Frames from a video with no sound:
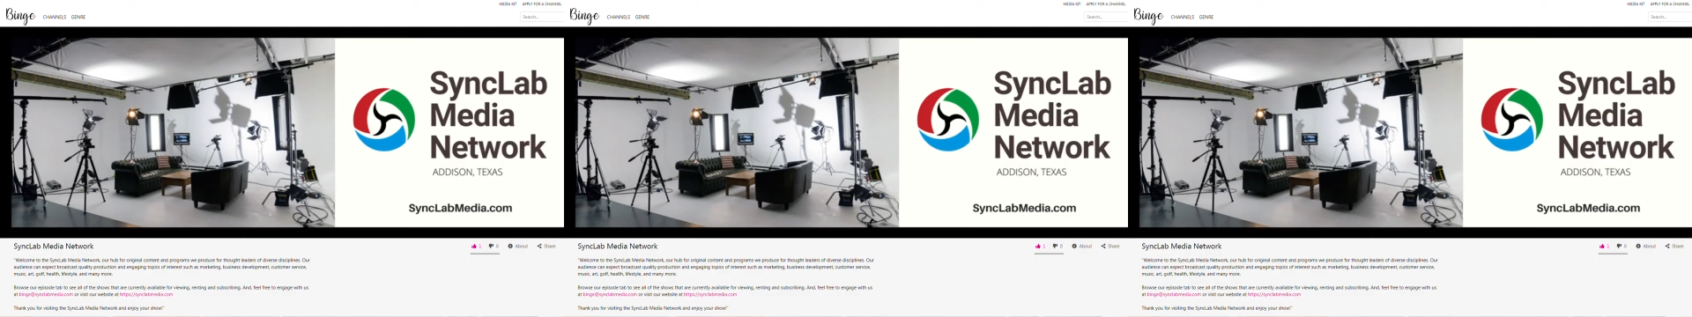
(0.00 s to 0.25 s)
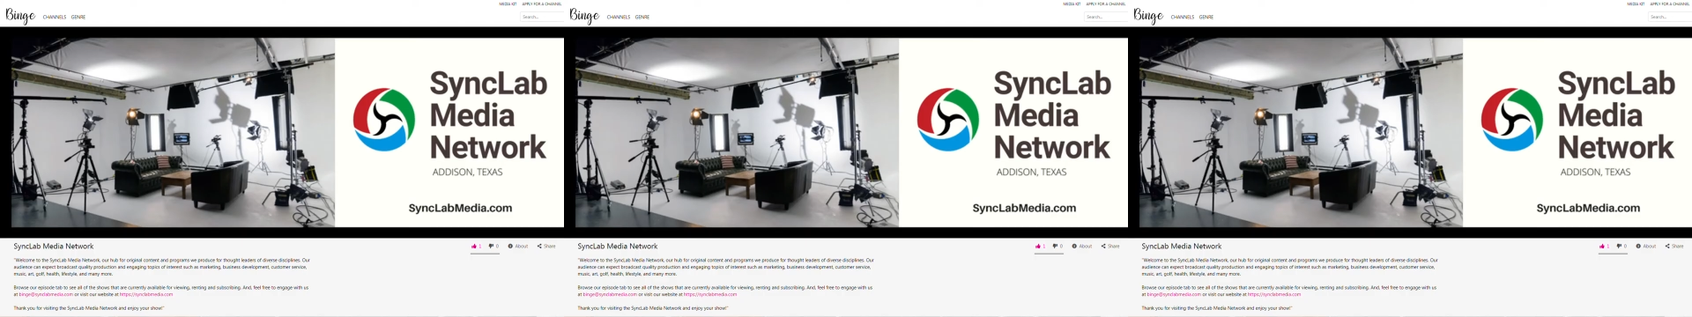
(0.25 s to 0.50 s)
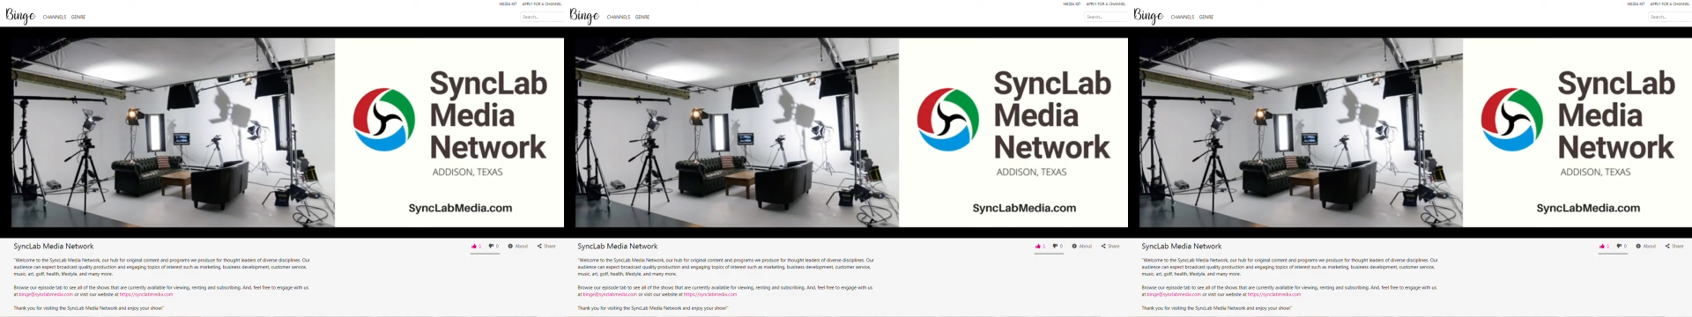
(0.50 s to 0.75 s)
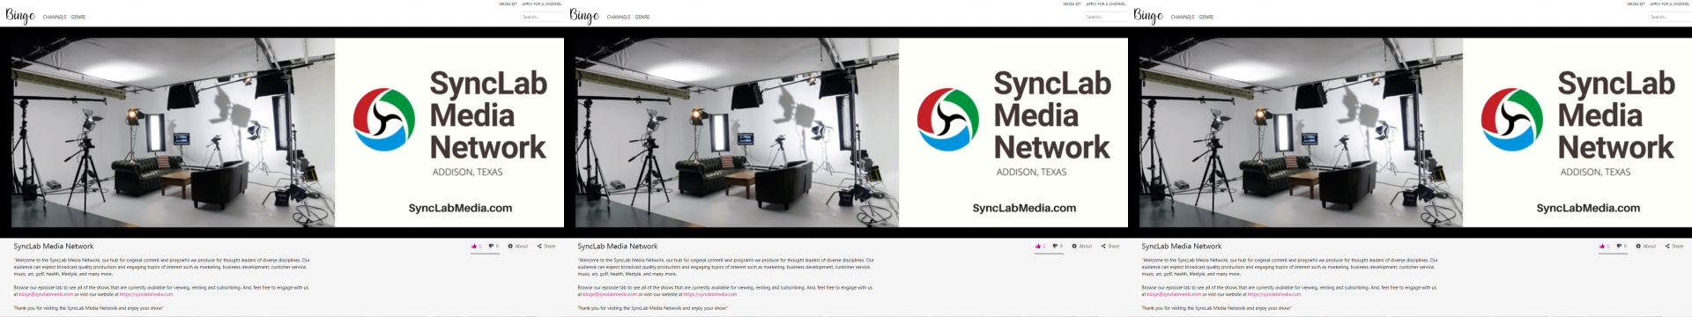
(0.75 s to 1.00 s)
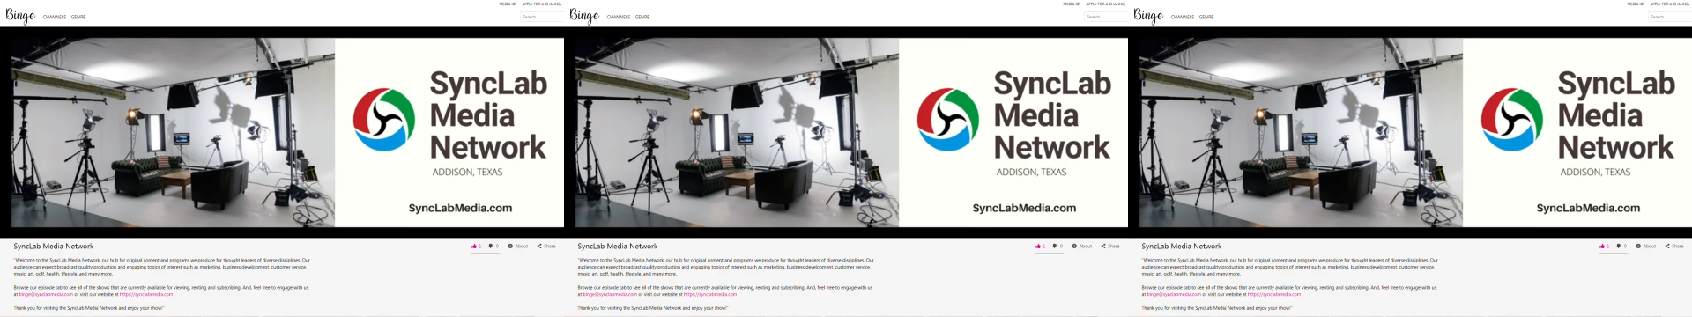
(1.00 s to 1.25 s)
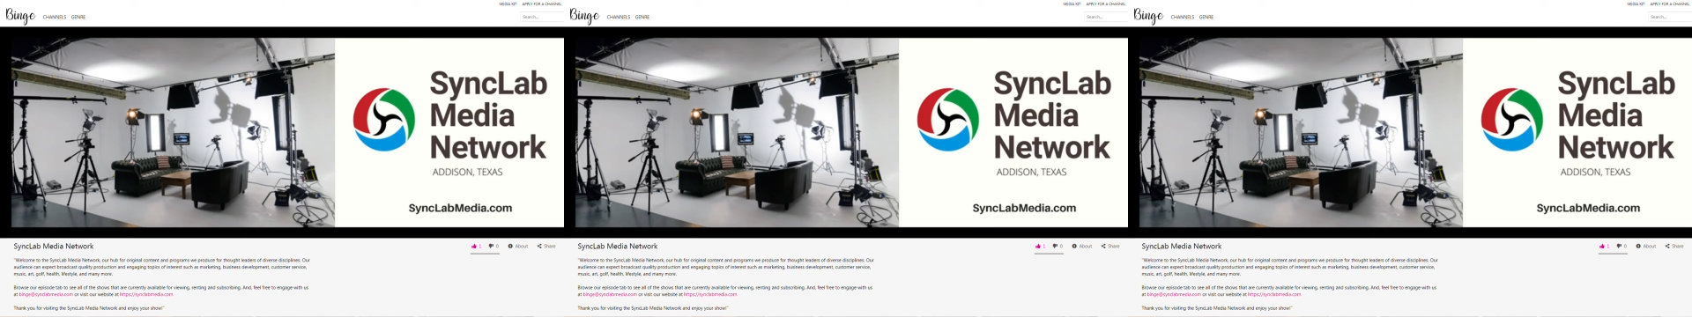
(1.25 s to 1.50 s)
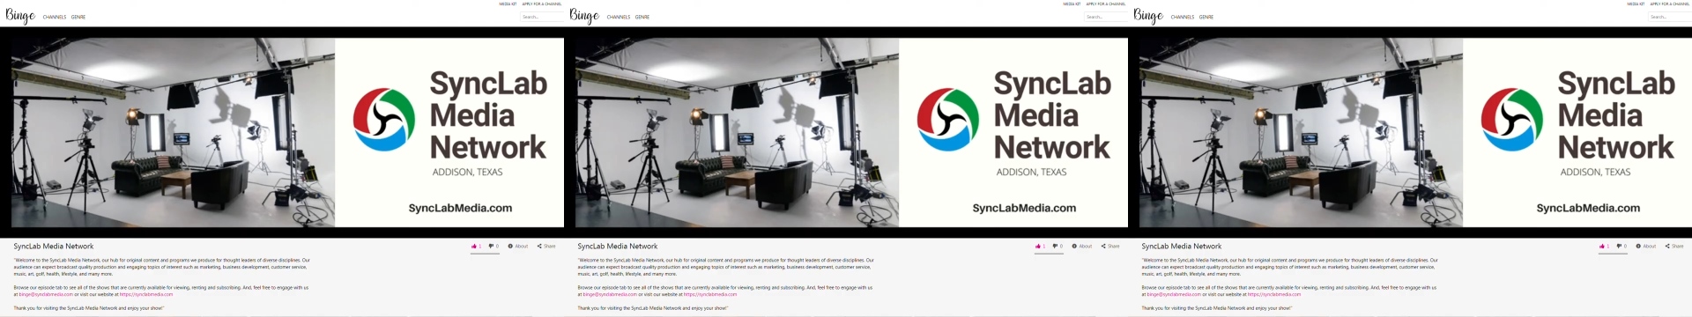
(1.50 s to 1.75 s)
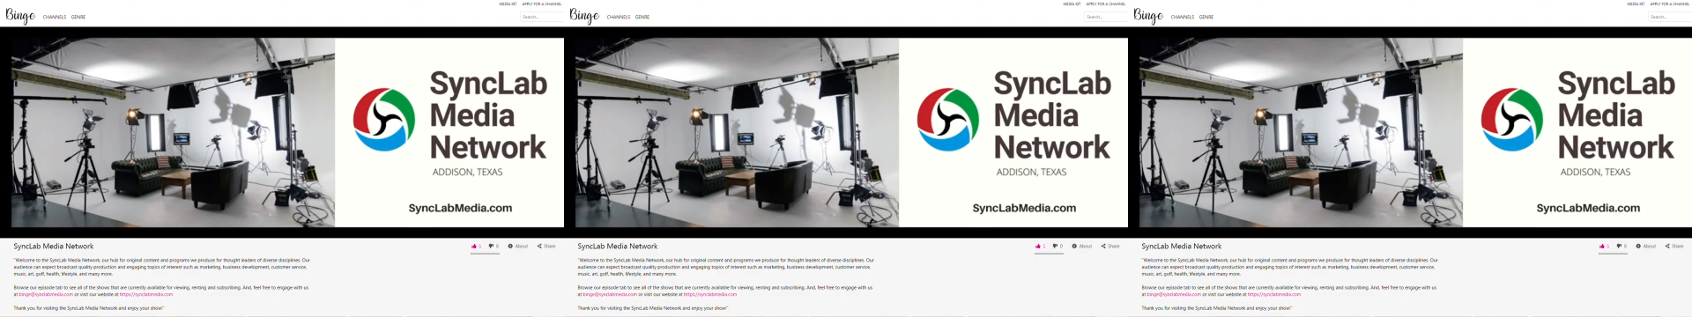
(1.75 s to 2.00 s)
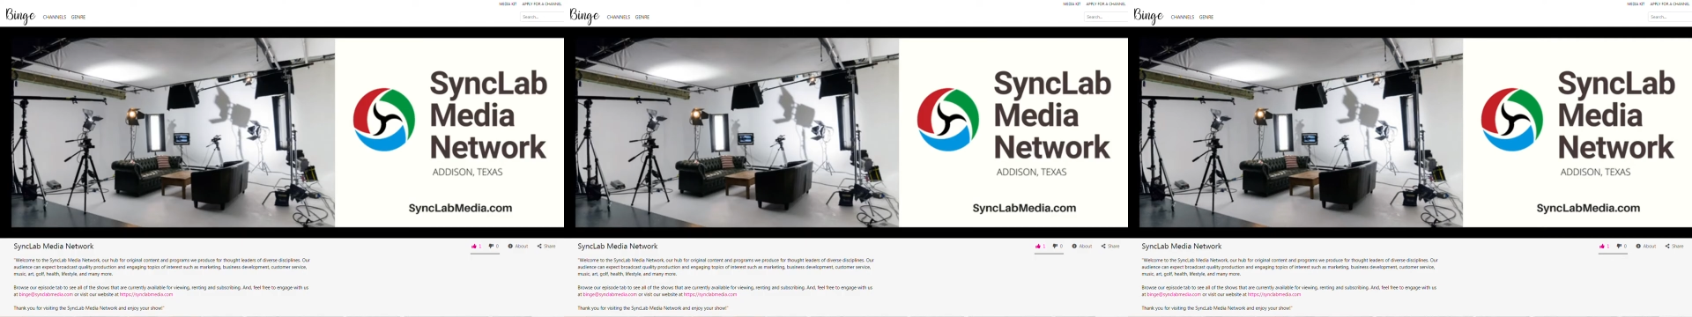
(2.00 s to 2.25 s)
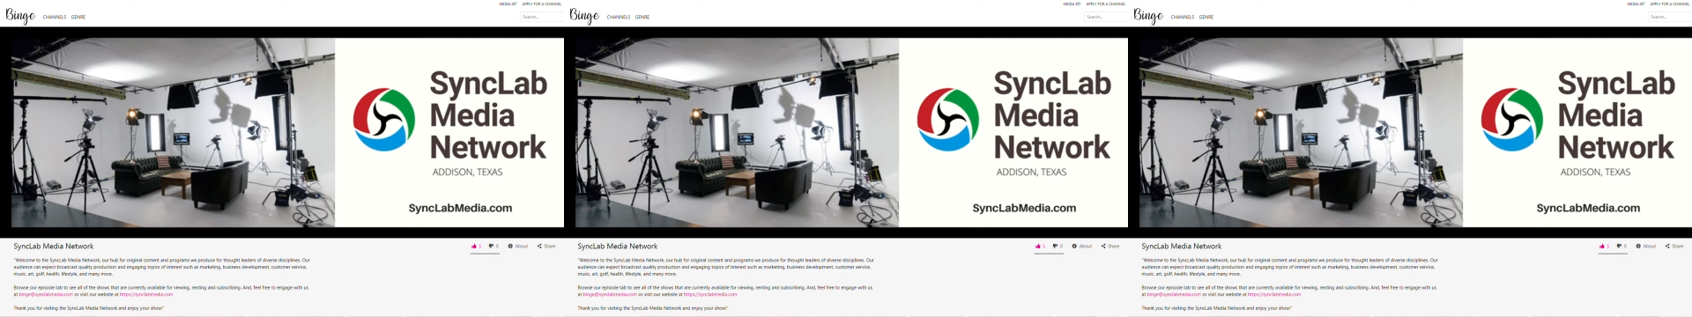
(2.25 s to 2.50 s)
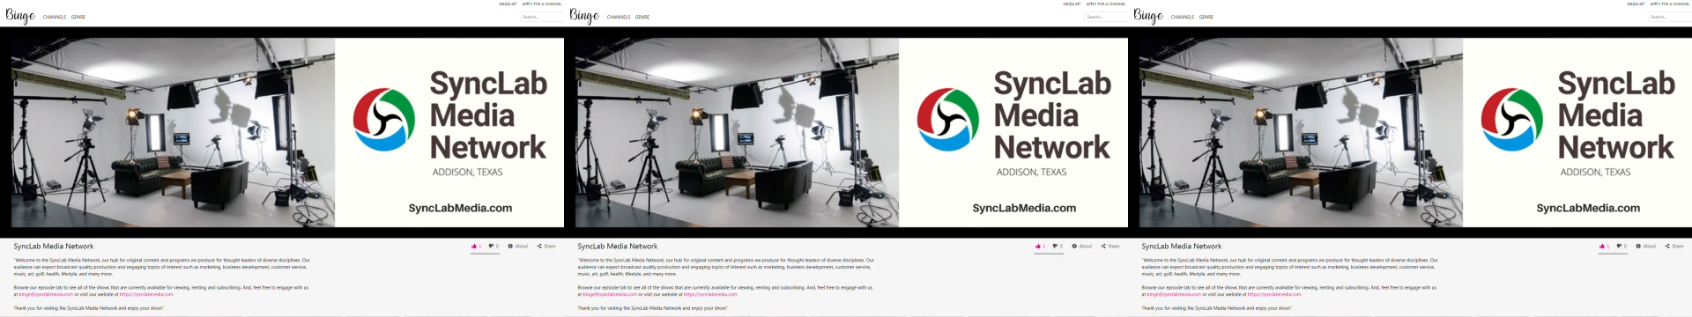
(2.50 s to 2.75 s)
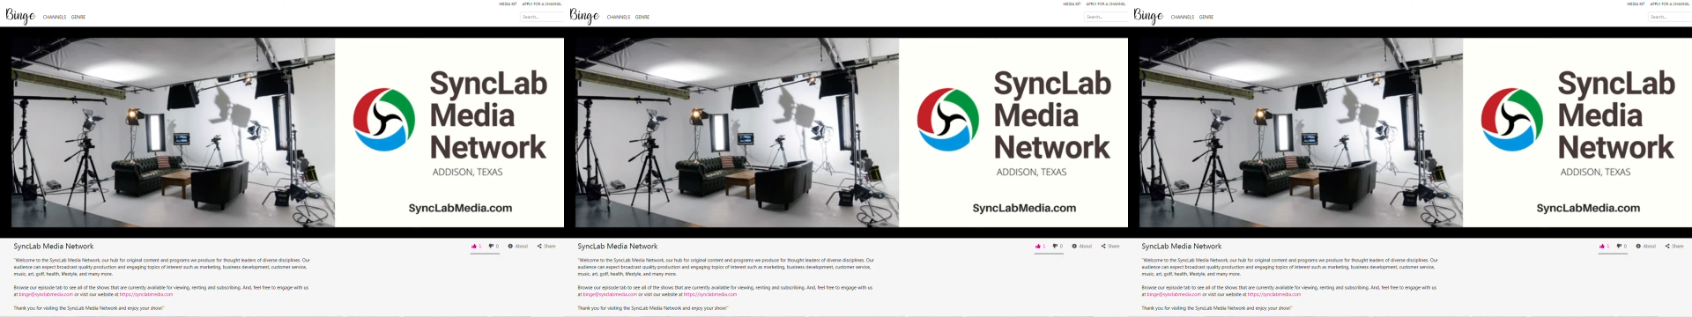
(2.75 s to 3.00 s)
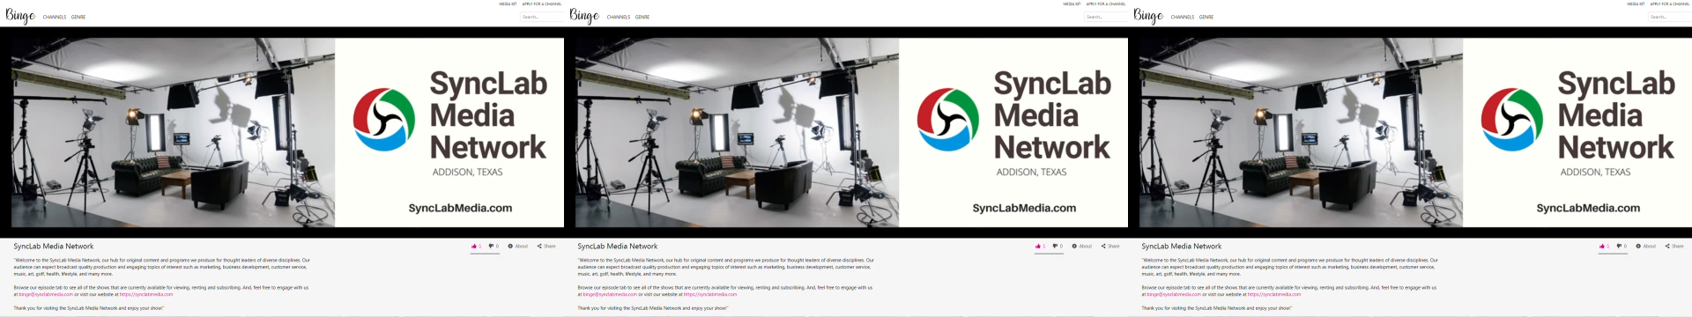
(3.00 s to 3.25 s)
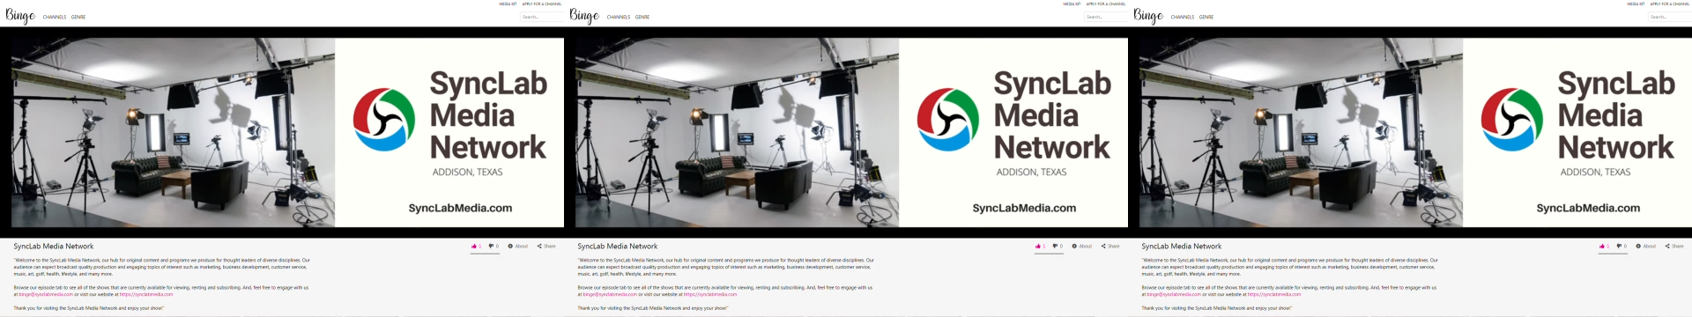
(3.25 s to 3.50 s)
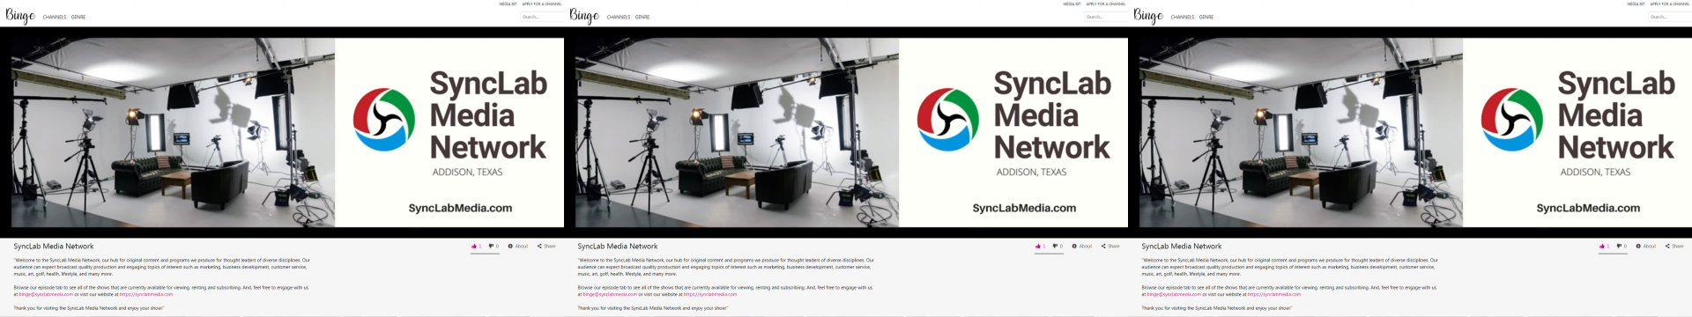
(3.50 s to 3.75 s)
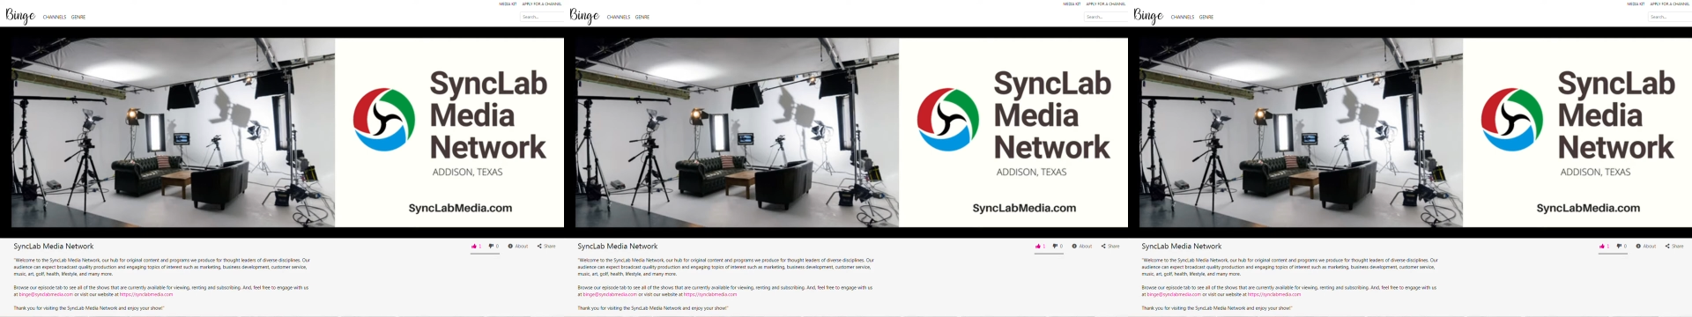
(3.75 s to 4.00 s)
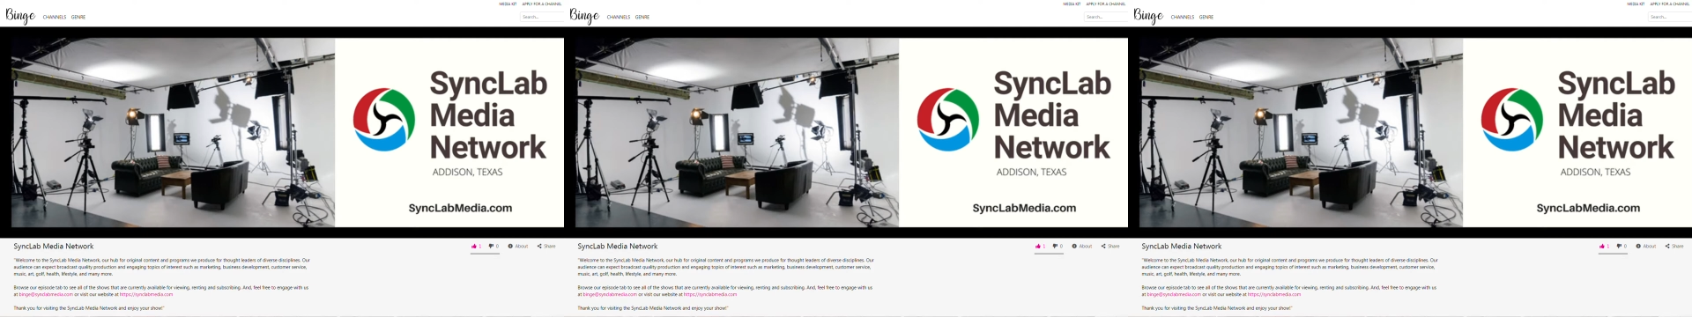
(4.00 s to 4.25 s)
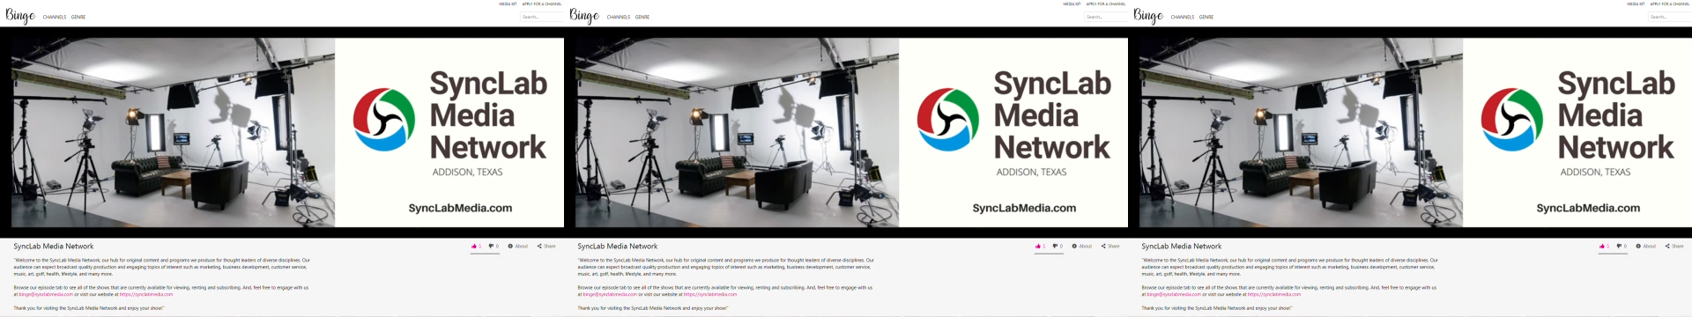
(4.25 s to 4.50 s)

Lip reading: No face is visible, so there are no lips to read.